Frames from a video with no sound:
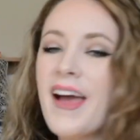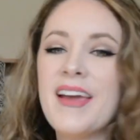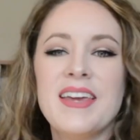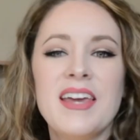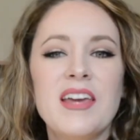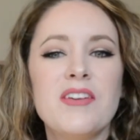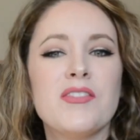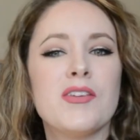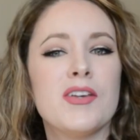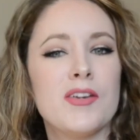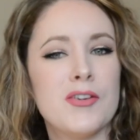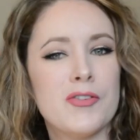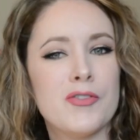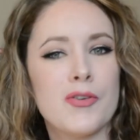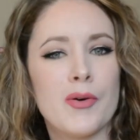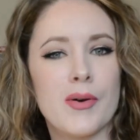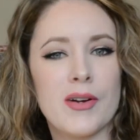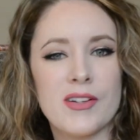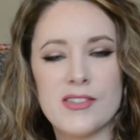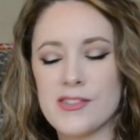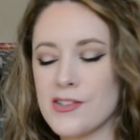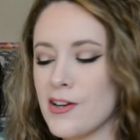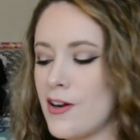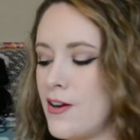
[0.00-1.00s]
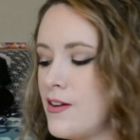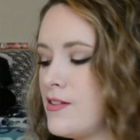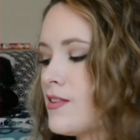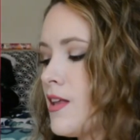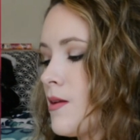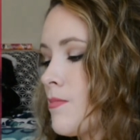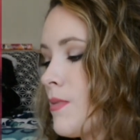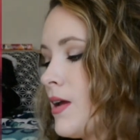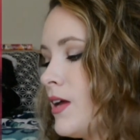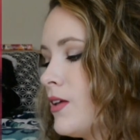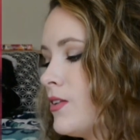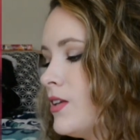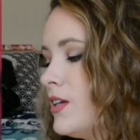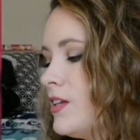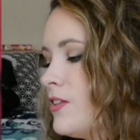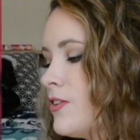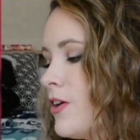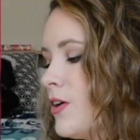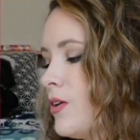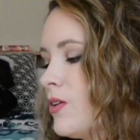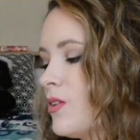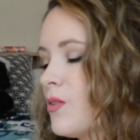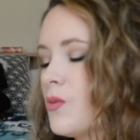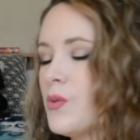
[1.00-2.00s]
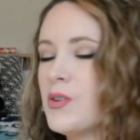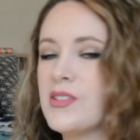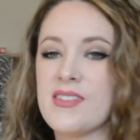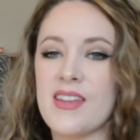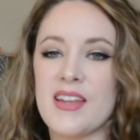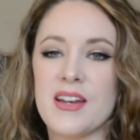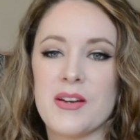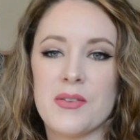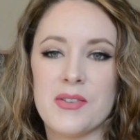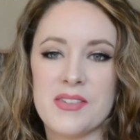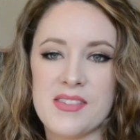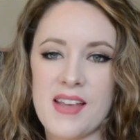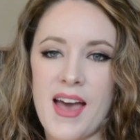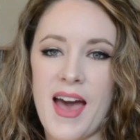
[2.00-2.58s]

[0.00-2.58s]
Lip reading: I gave it 4 stars, and my only note was that it was